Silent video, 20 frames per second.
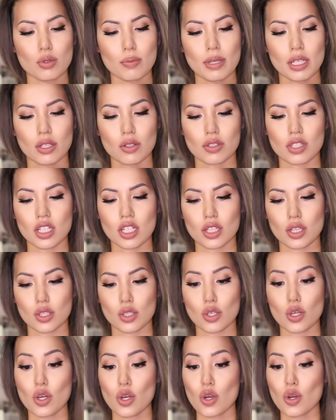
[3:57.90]
to make your teeth
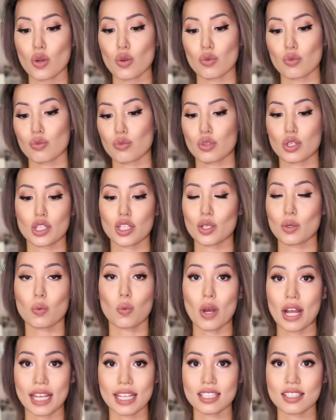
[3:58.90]
look really
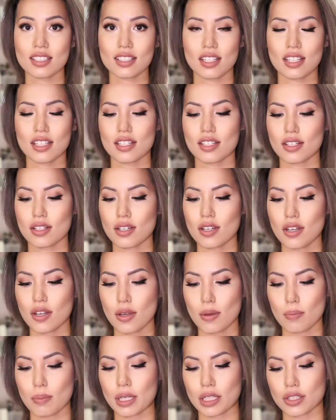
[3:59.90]
white in
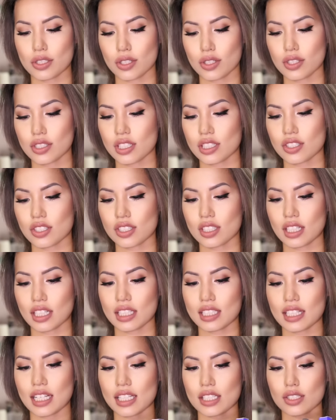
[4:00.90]
pictures. It's just like
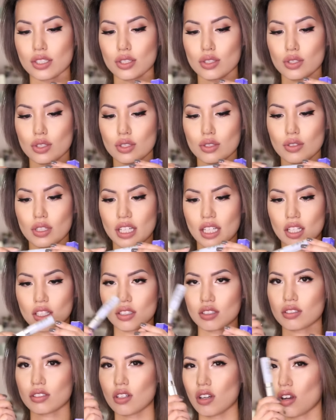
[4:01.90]
a nice, like,
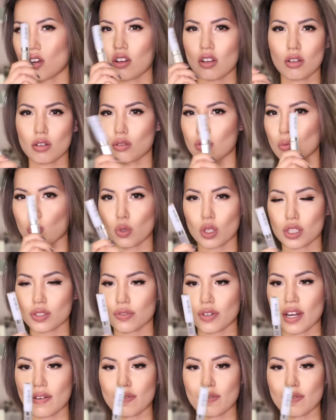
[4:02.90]
works for